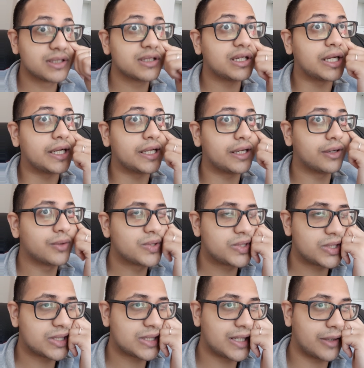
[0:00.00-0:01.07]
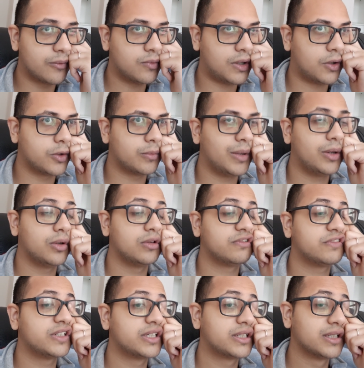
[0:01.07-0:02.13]
and like I was just like wowed by all
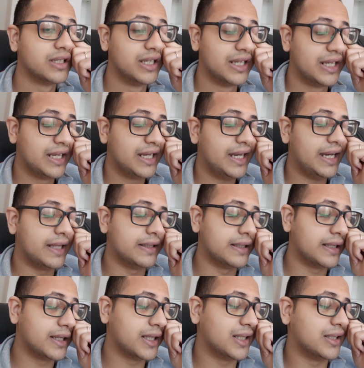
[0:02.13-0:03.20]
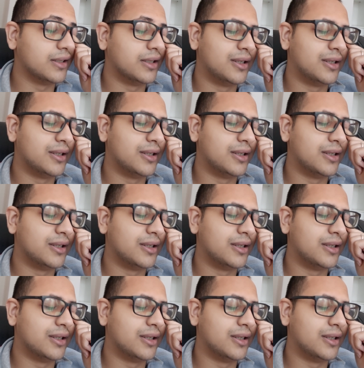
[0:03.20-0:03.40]
of it. And then